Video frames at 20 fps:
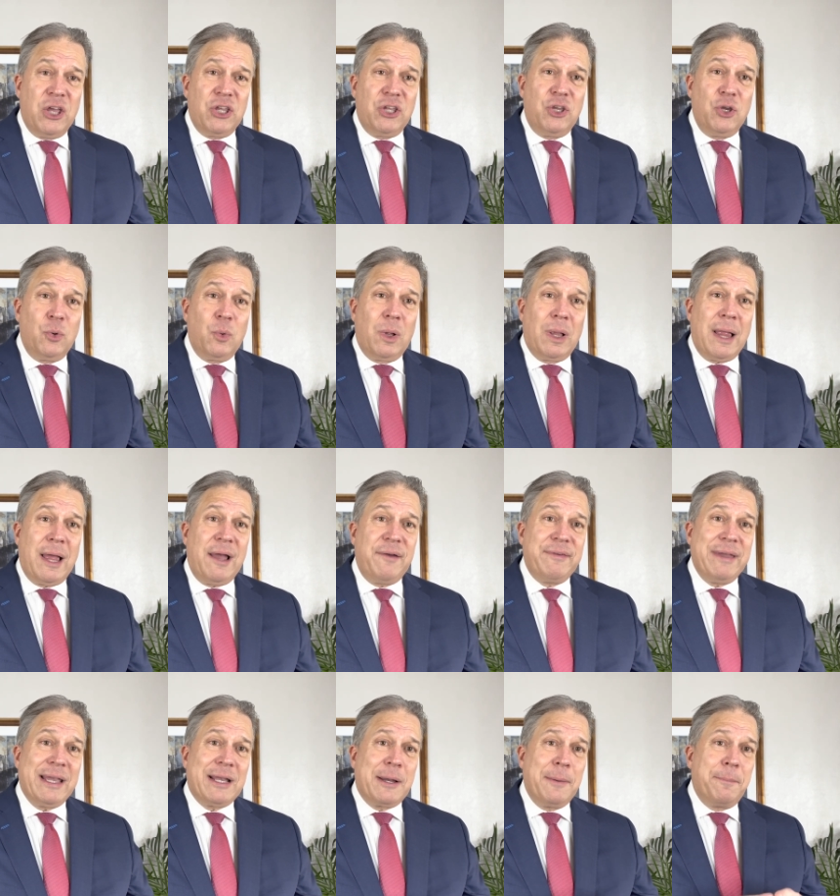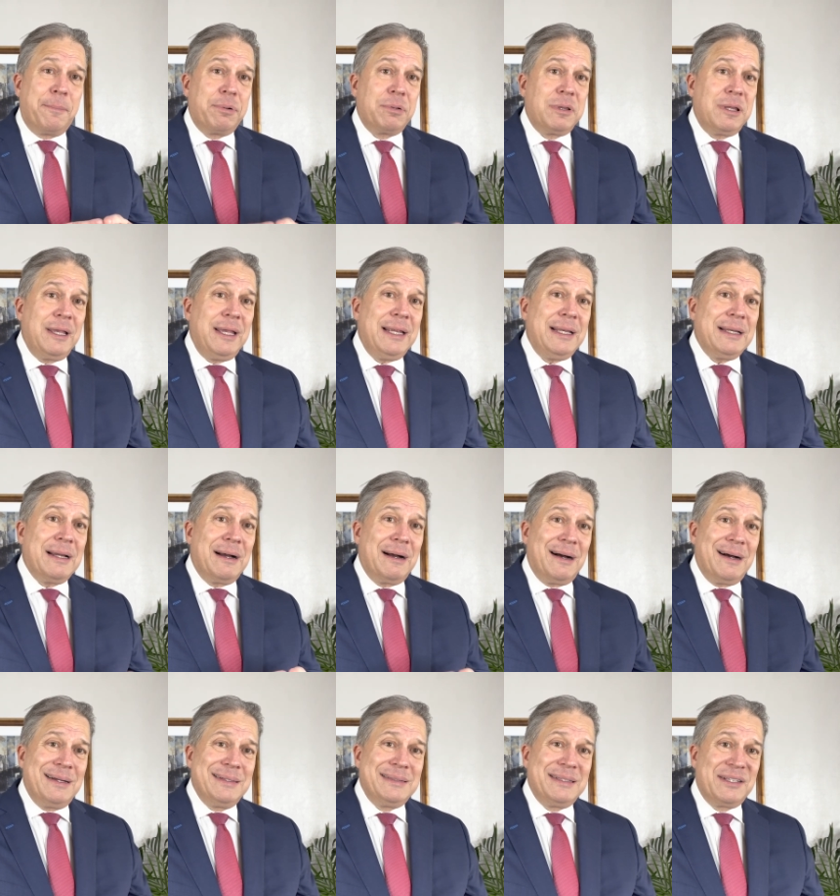you will have a complete
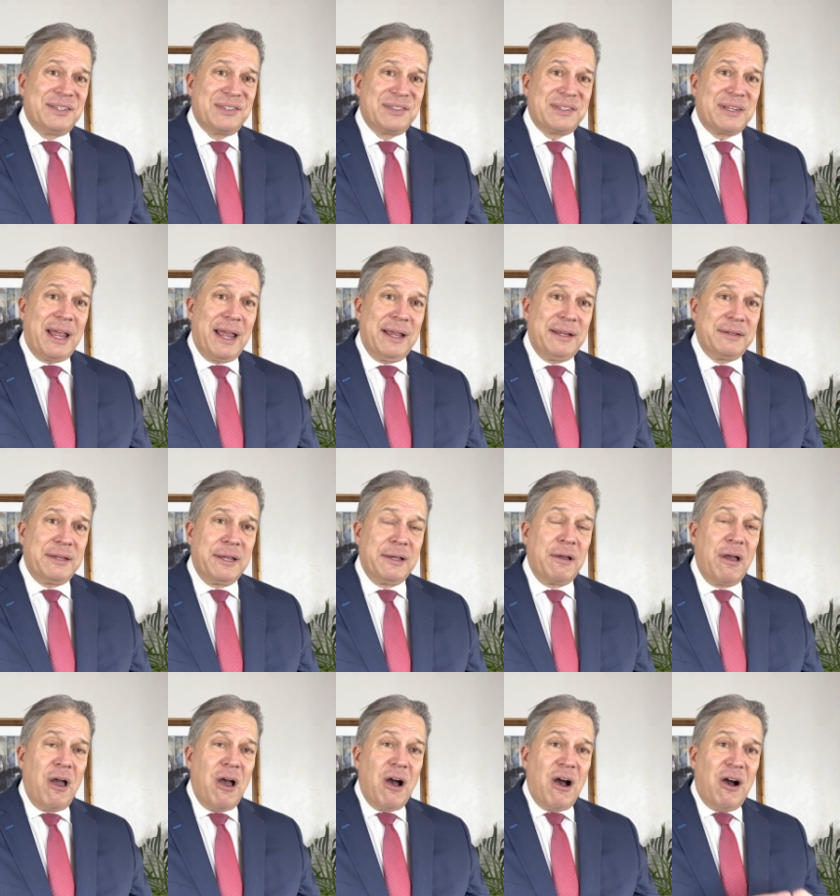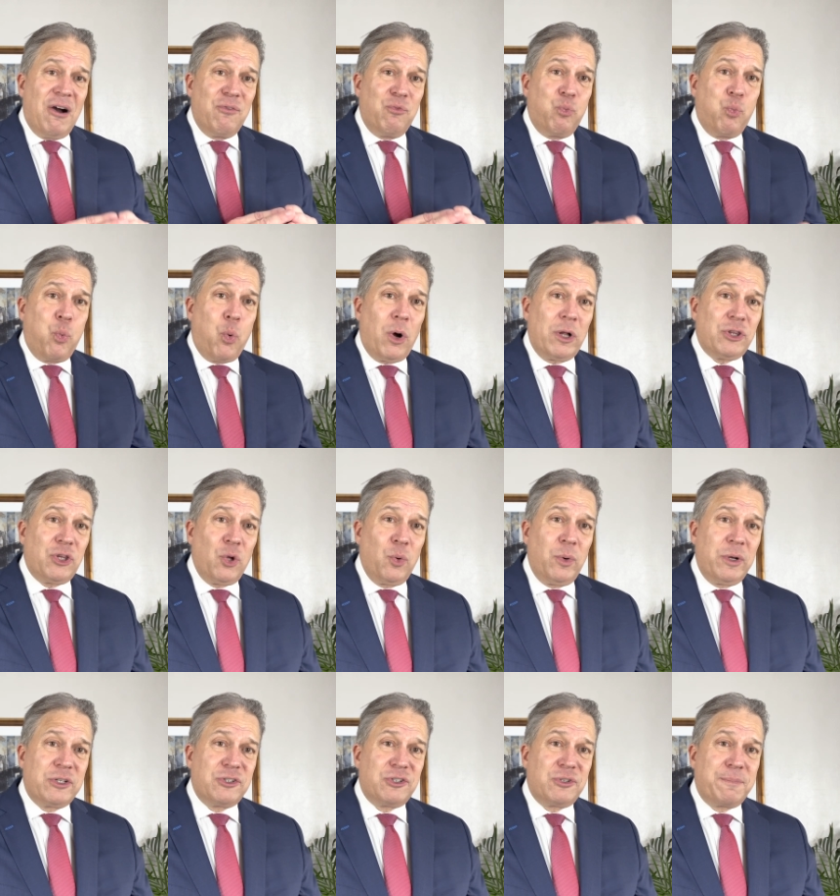understanding of what to
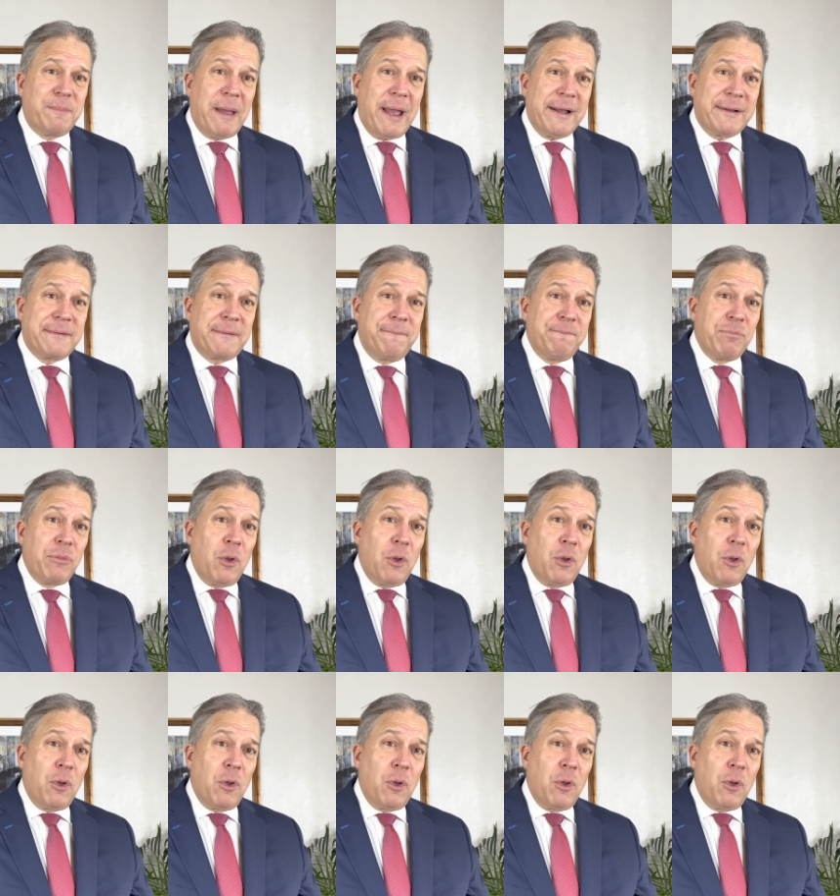expect